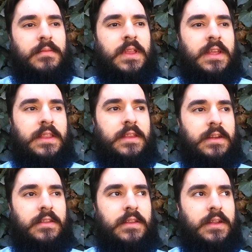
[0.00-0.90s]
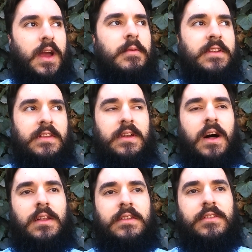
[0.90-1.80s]
the coming to the
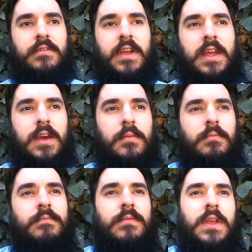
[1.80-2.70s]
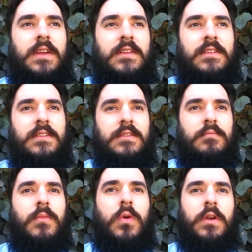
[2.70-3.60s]
knowledge of Him is
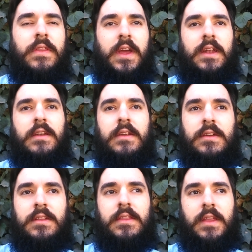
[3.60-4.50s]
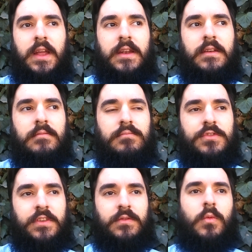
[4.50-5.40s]
more than
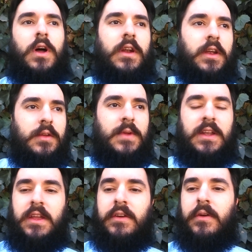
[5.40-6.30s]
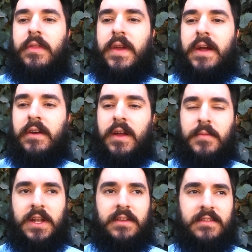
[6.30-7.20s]
just one argument here or there. I
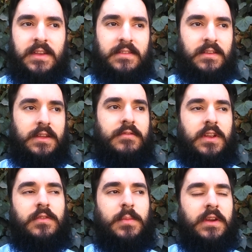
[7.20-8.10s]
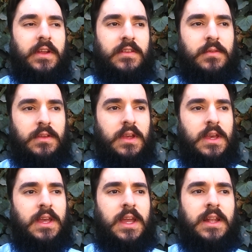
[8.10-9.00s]
mean, it's a lived experience,
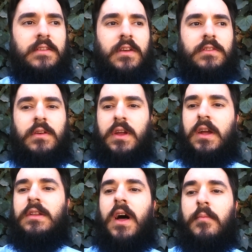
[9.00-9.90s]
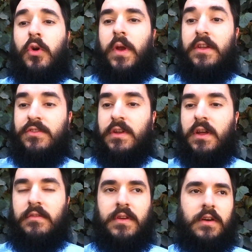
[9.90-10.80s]
and it's also a conglomeration
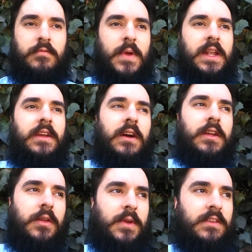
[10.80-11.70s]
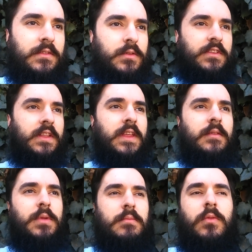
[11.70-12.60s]
of many arguments, which I think
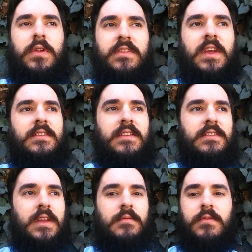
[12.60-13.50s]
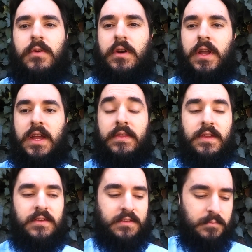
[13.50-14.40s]
people would say is the same for
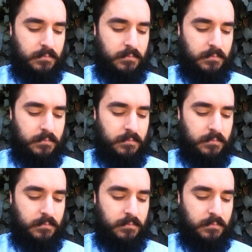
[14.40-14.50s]
atheism.